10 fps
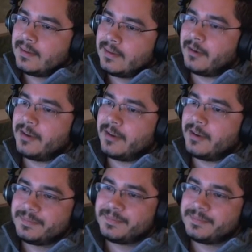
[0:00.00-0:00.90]

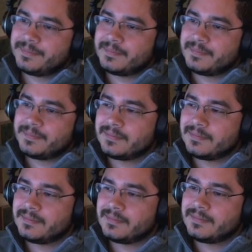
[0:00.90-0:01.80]

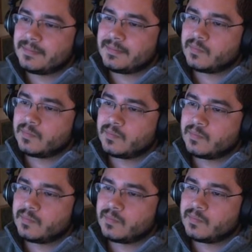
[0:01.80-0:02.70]

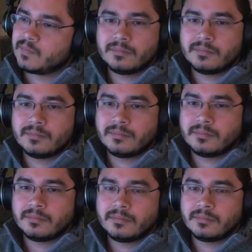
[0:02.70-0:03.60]

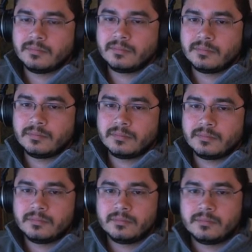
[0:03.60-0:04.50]

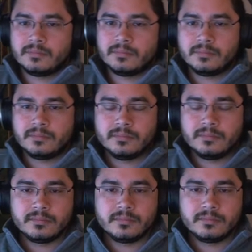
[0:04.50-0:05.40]

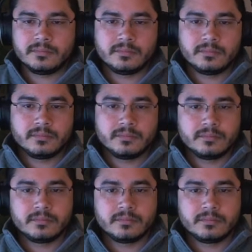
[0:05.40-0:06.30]

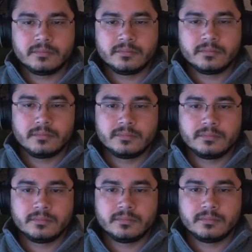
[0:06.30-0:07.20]

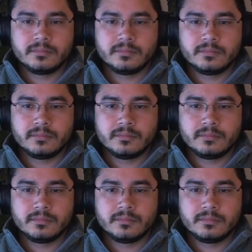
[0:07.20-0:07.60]
No words are spoken by the person on screen.